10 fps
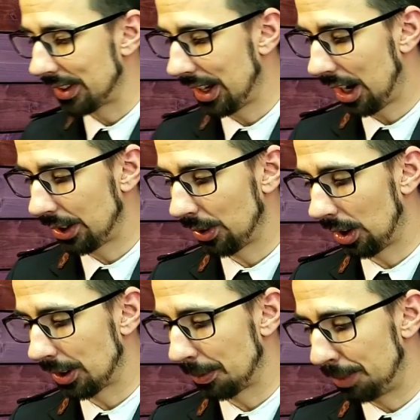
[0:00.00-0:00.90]
is how you
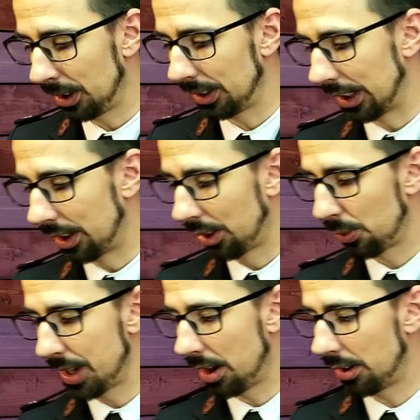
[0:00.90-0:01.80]
are to build it.
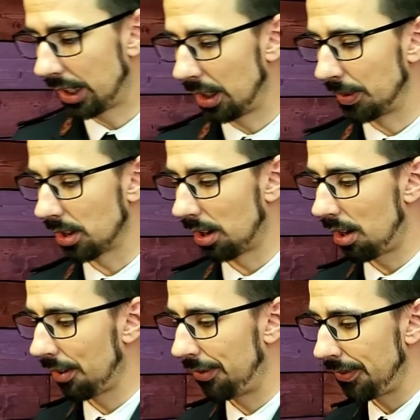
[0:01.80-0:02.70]
300 cubits
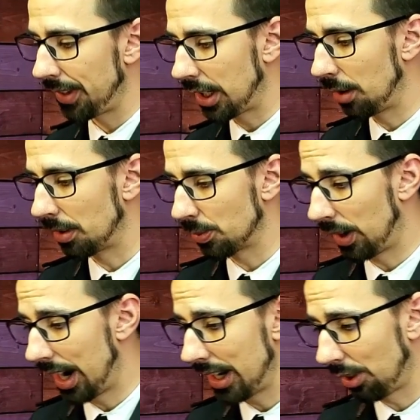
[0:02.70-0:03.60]
long, 50 cubits
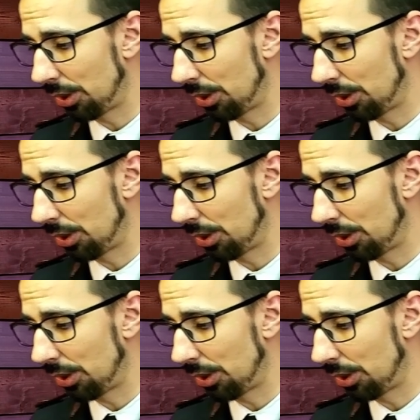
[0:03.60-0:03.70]
wide, and